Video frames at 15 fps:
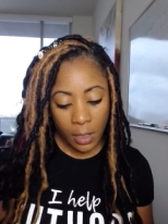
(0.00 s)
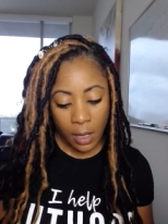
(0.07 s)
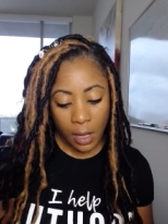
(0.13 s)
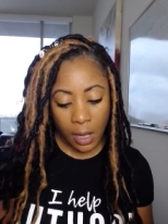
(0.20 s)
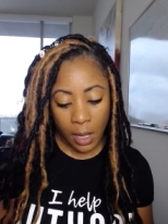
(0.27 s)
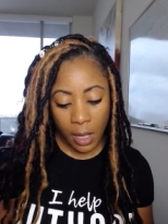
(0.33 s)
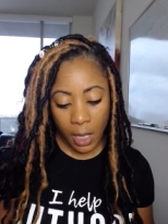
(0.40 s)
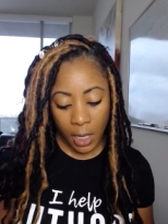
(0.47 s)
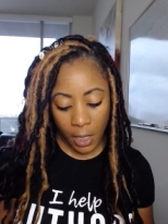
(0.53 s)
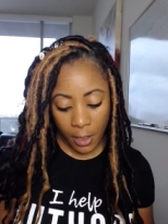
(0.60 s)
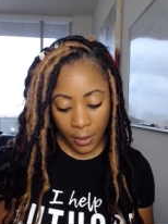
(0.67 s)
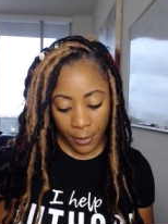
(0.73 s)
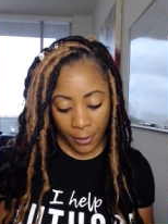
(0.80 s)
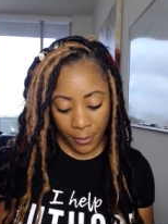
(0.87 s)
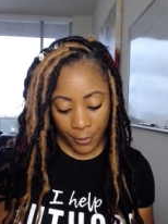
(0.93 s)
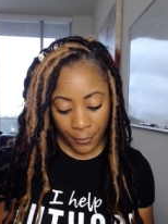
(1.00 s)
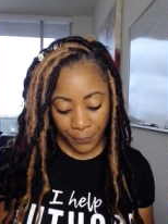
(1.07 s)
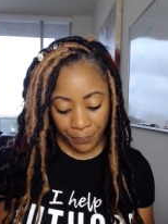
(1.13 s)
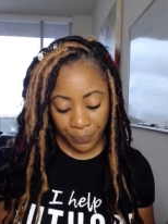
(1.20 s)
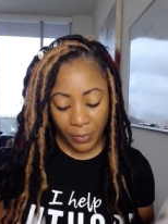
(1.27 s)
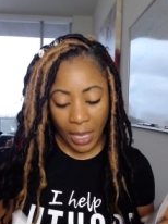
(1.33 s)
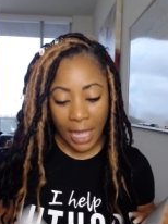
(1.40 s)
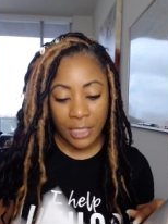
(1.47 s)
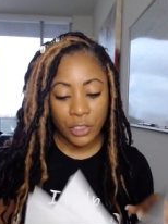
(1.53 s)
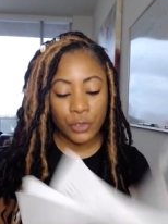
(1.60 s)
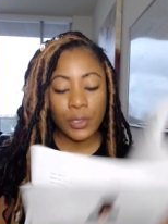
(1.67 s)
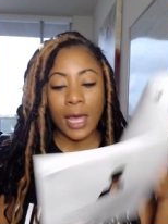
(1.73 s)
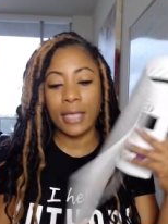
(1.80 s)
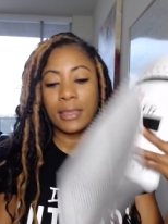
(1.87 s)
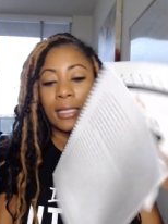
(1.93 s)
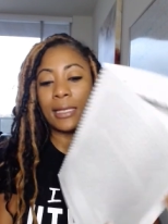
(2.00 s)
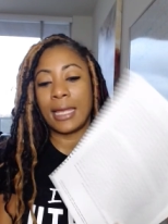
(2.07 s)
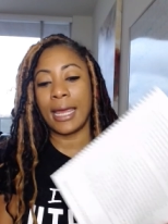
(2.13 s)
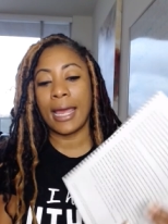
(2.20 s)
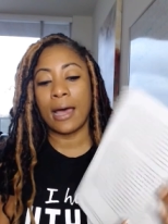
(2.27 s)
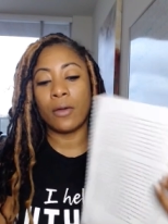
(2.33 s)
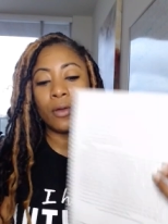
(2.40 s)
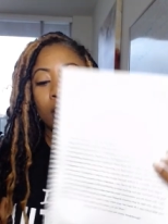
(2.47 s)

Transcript: Um, I do like the layout